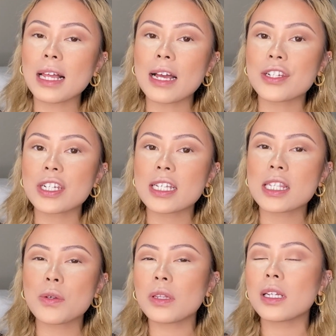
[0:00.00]
lashes,
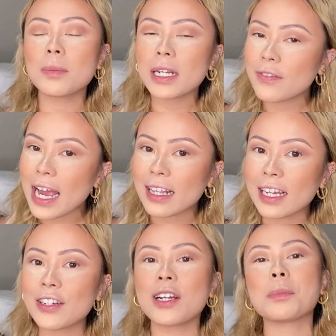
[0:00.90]
do a little bit of
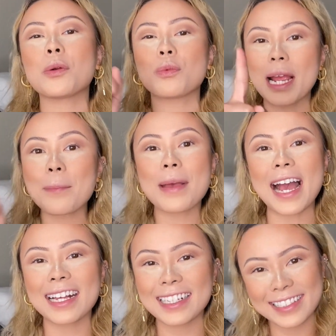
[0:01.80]
eyeliner, and I'll be right
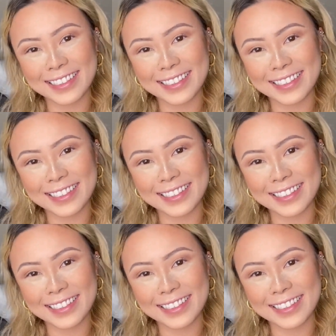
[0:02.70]
back.